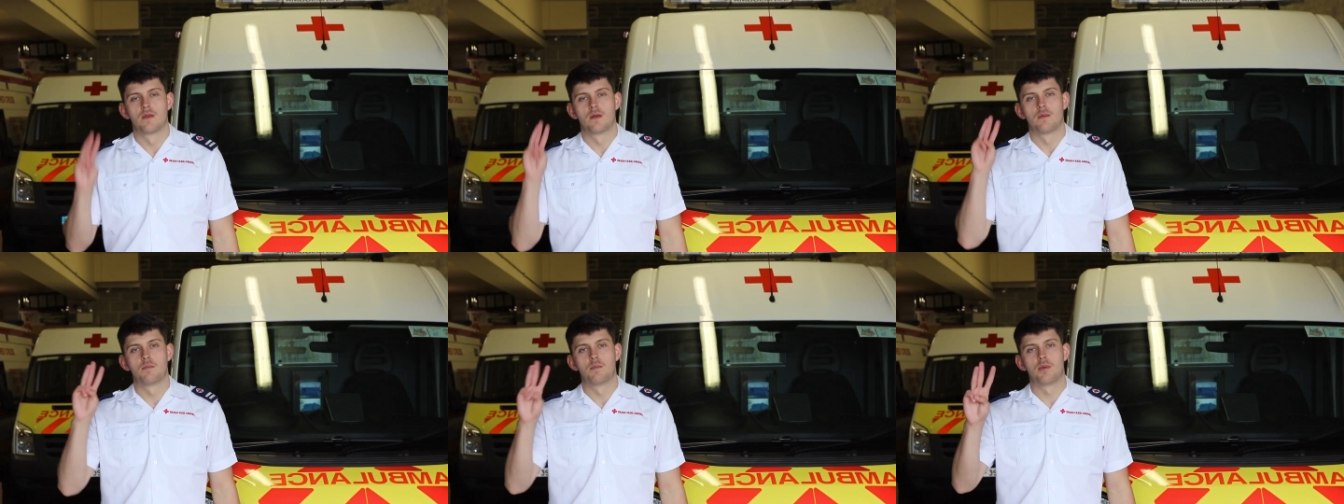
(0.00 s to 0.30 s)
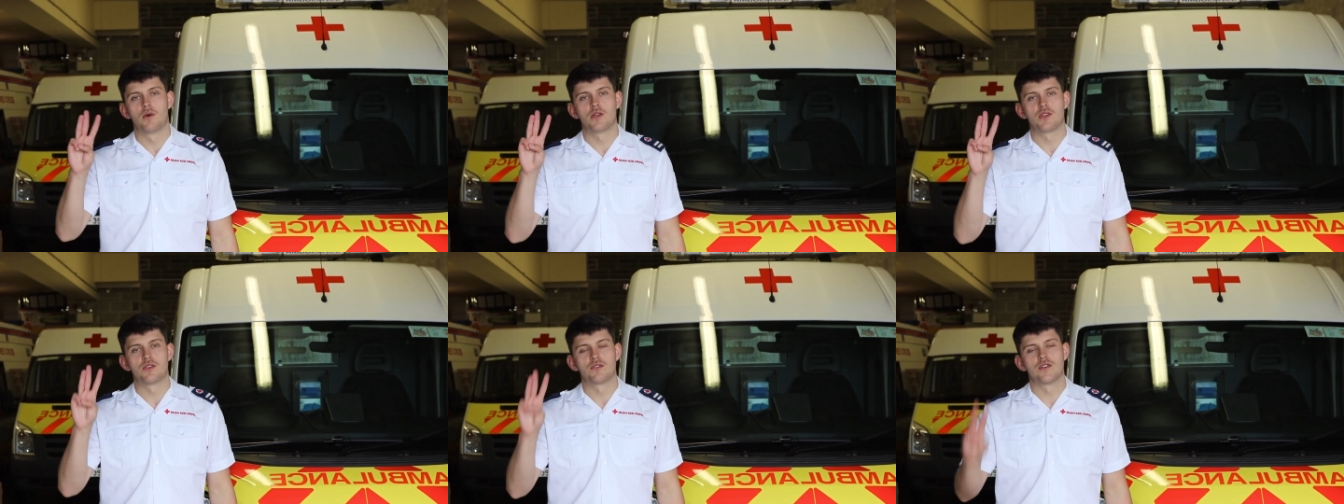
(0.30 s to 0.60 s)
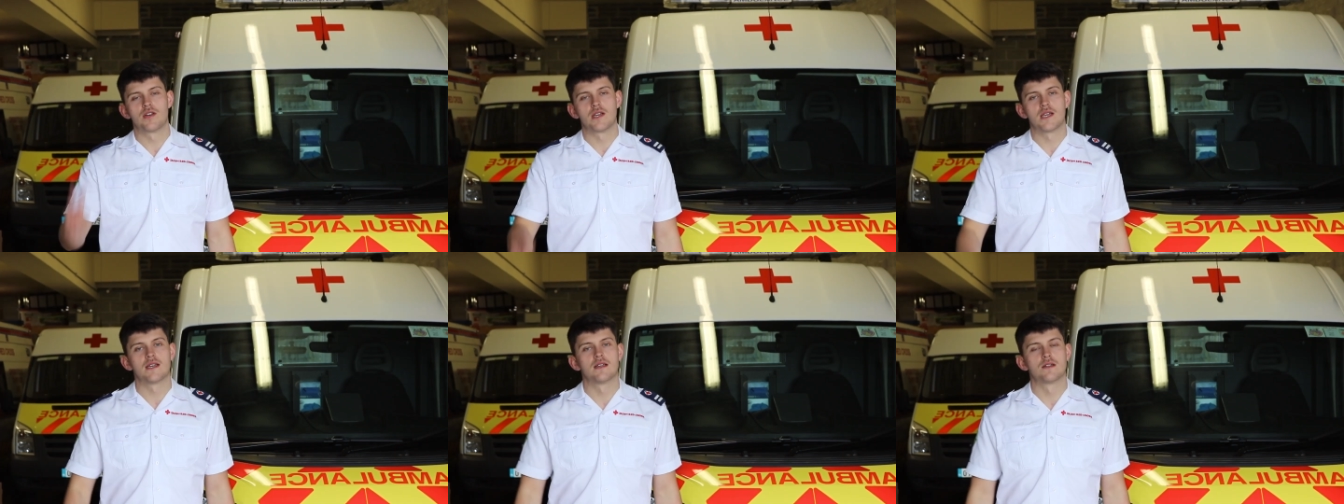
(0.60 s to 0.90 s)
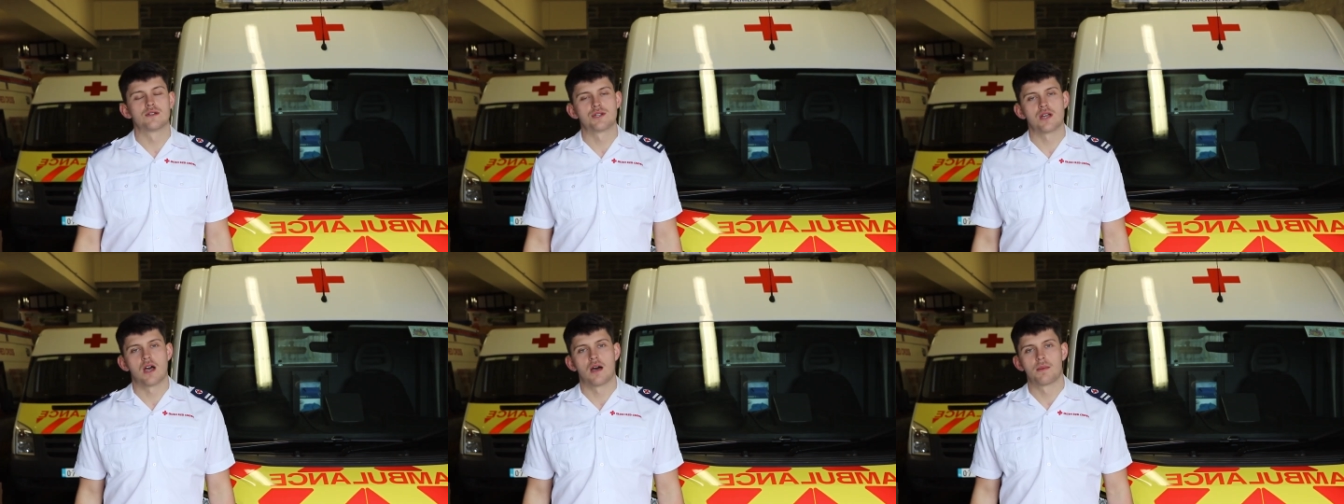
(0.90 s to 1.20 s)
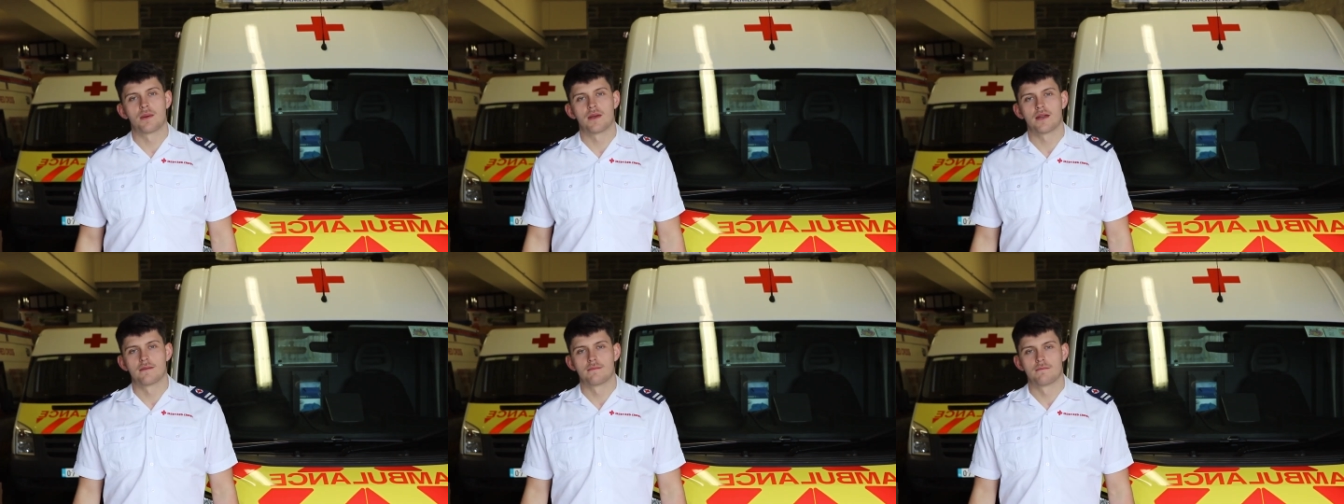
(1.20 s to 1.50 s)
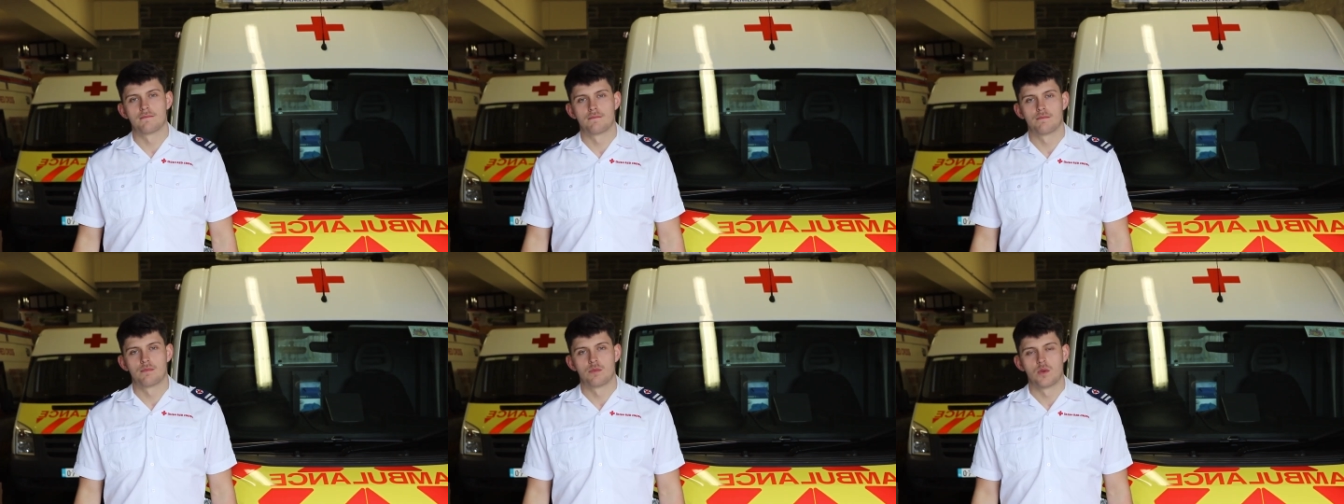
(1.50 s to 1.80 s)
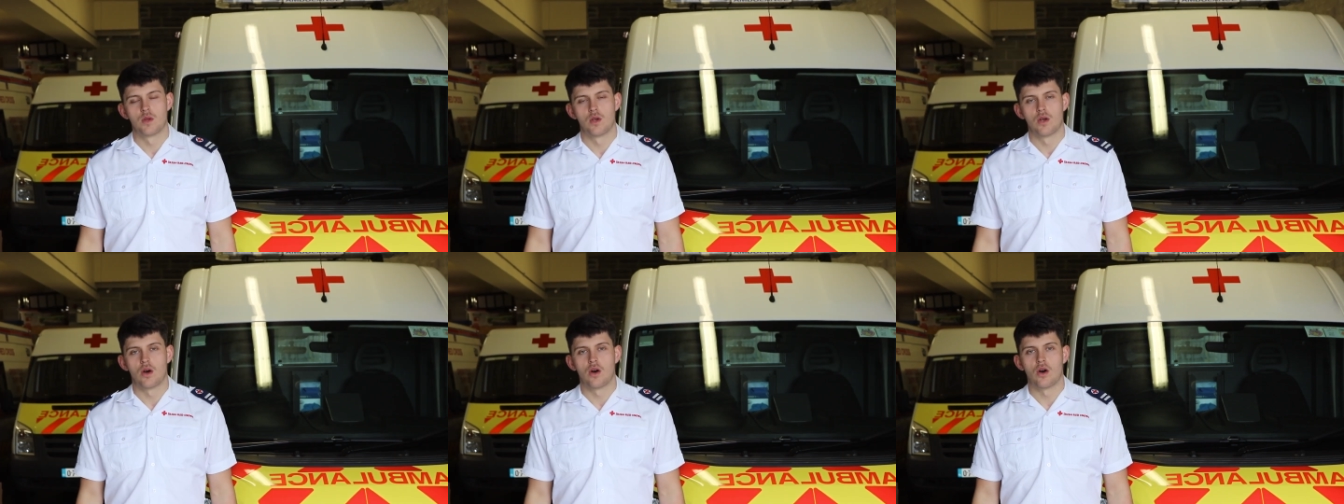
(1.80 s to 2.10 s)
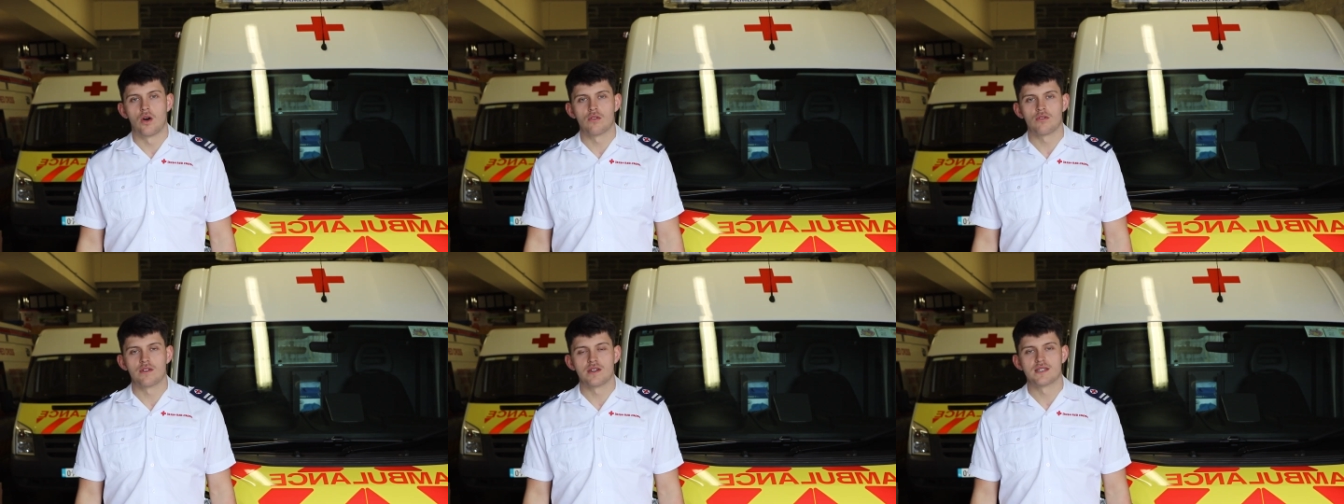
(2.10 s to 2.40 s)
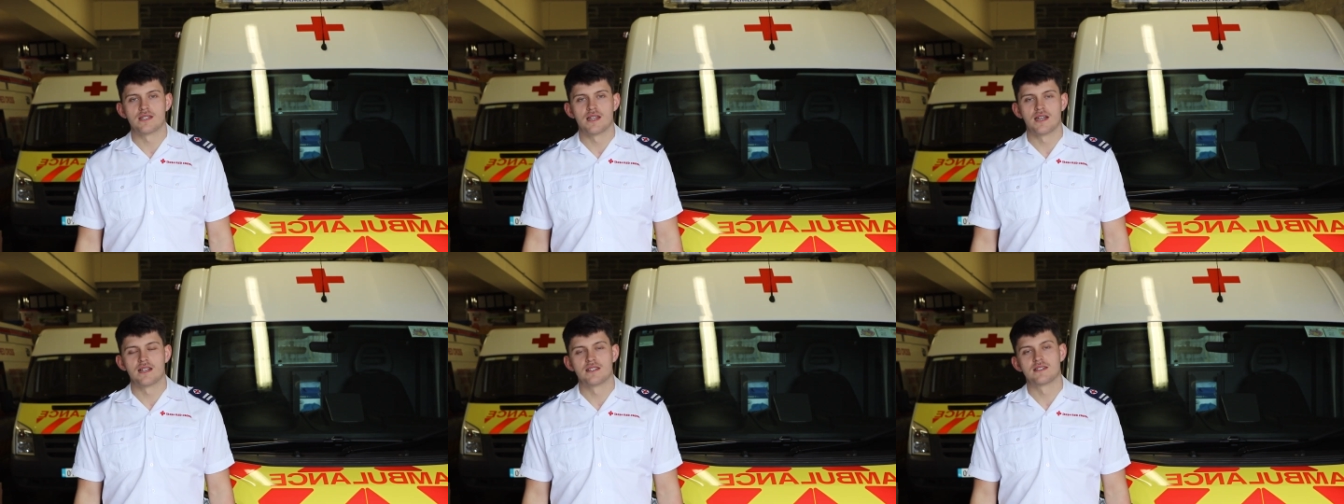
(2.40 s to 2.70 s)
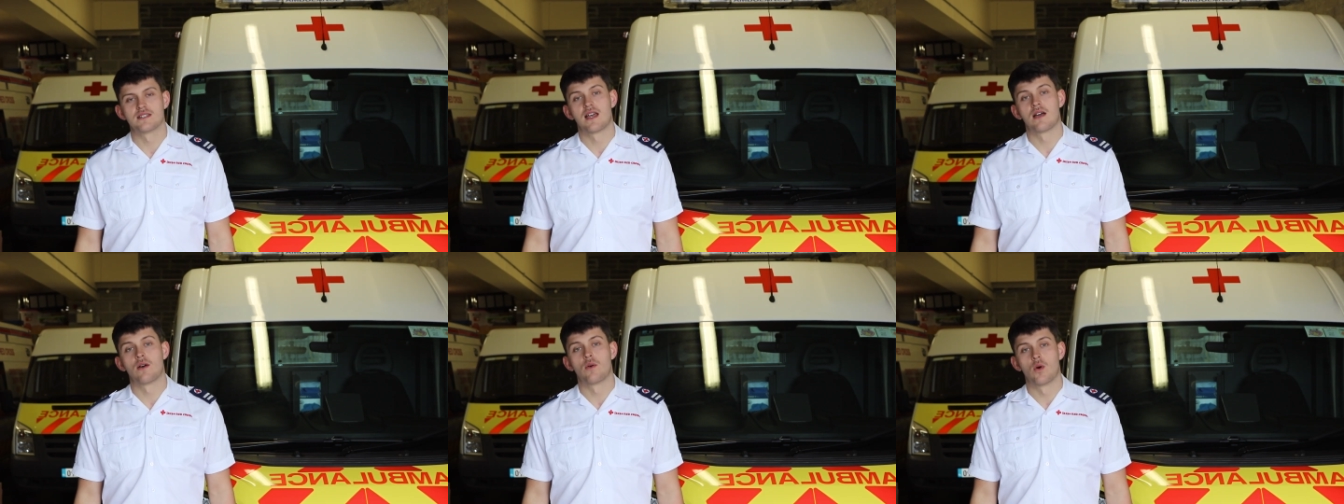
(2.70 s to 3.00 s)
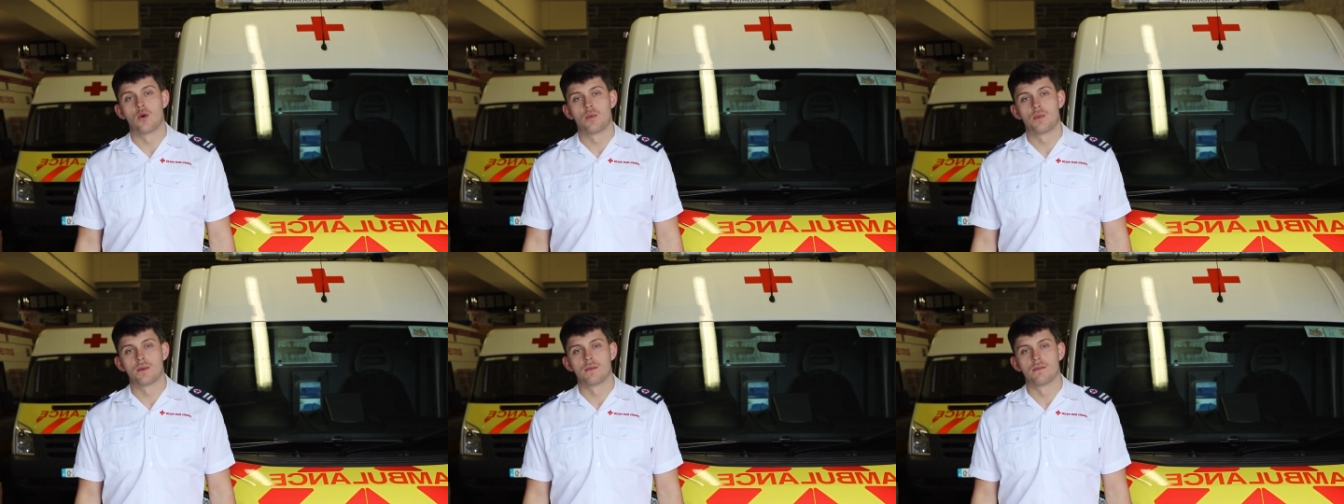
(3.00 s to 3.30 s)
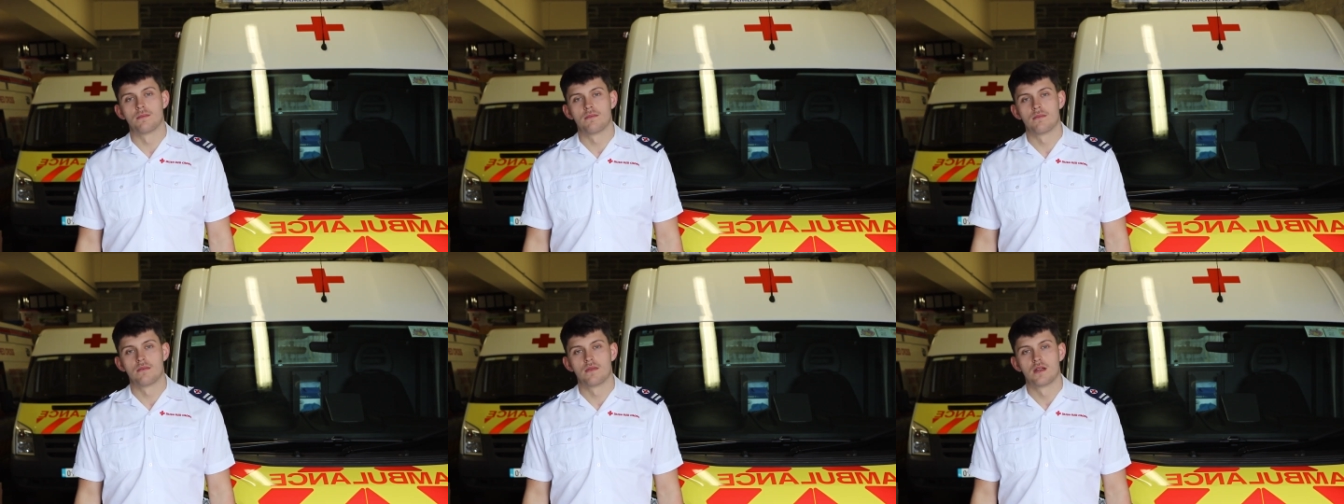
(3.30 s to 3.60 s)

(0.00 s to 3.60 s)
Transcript: Point 3. Shopping. All retail is now open.